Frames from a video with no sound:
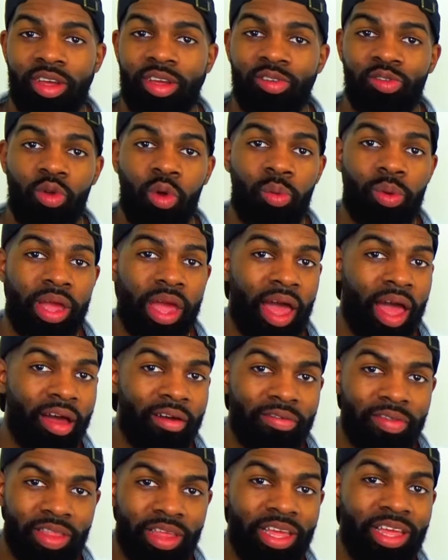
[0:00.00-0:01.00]
So we
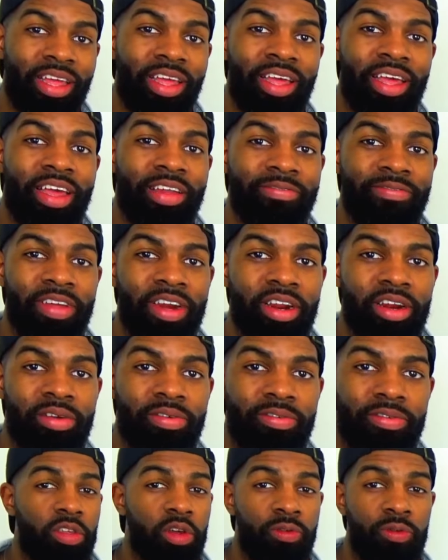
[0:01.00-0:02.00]
have the
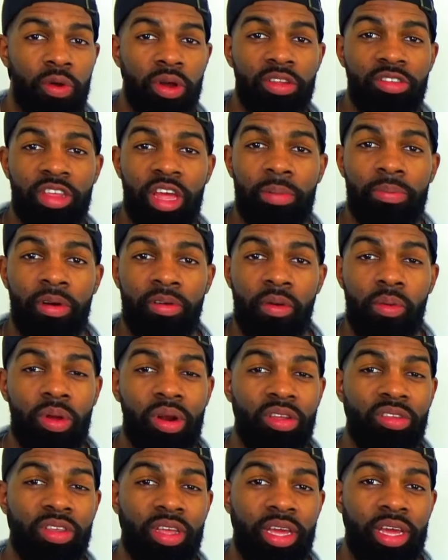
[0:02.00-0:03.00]
infinitive. So for example, I want
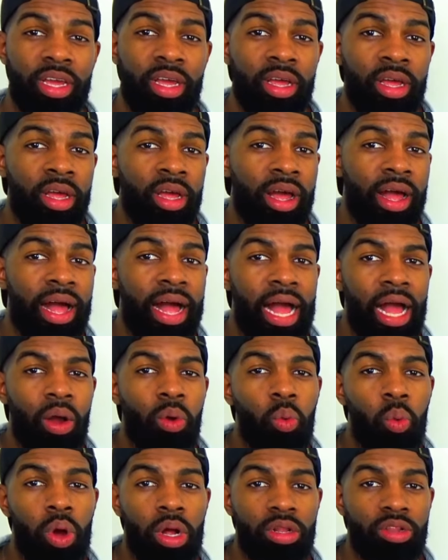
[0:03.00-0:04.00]
to say, I
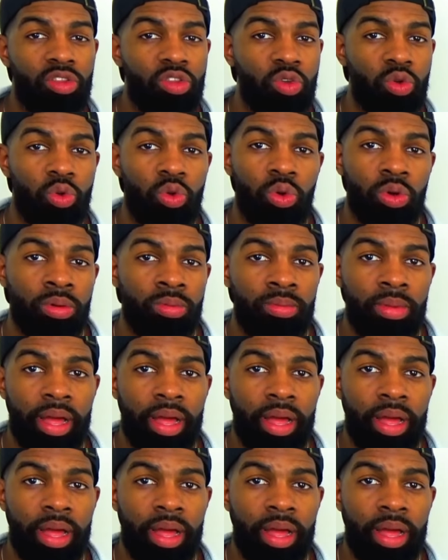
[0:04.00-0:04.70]
want to